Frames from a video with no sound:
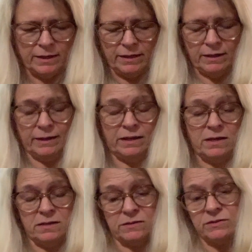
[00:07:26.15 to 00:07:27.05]
And I
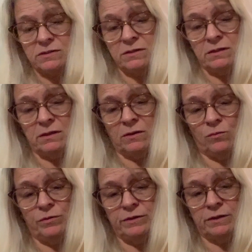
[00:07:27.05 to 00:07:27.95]
can't see
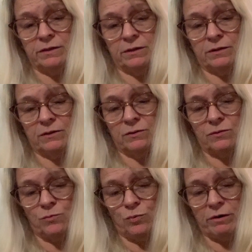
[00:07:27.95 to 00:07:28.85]
on here
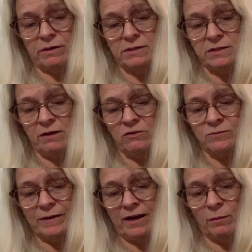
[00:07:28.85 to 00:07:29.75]
where it tells
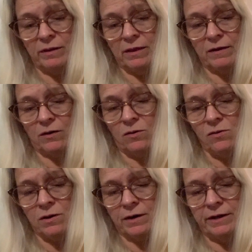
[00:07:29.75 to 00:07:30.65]
me how many there
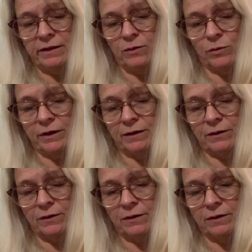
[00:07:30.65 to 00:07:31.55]
are anywhere.